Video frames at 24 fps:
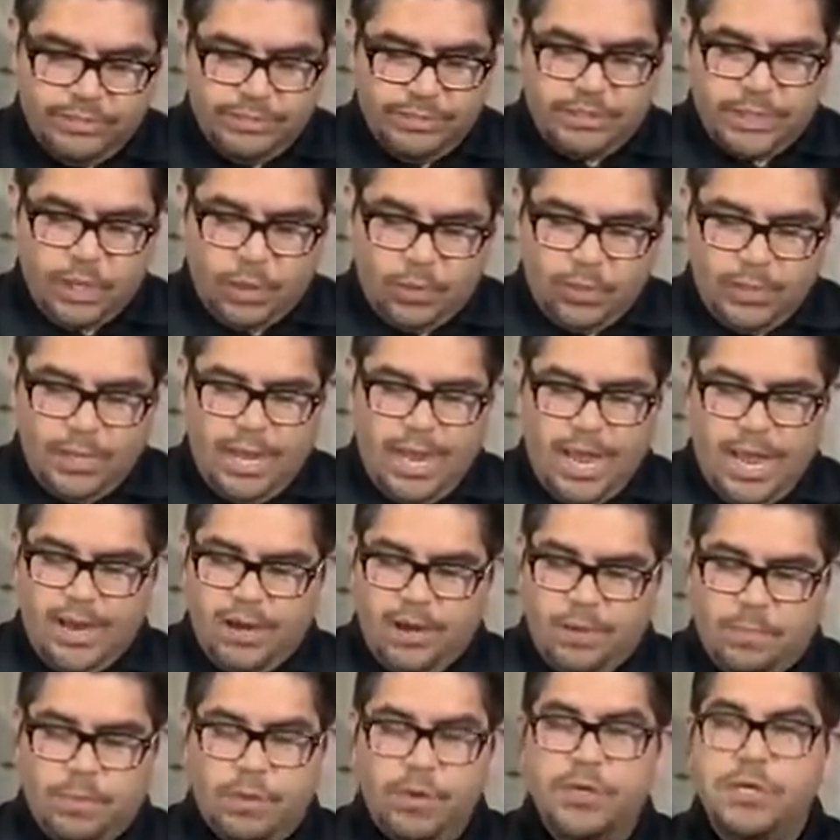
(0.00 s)
don't lie
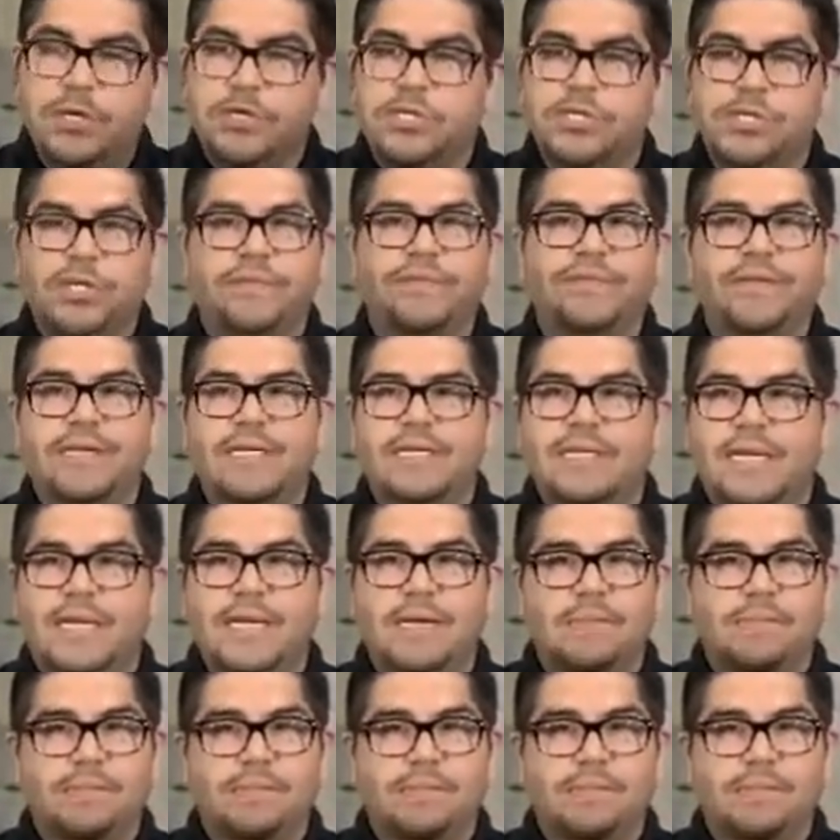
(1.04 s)
or put yourself in in a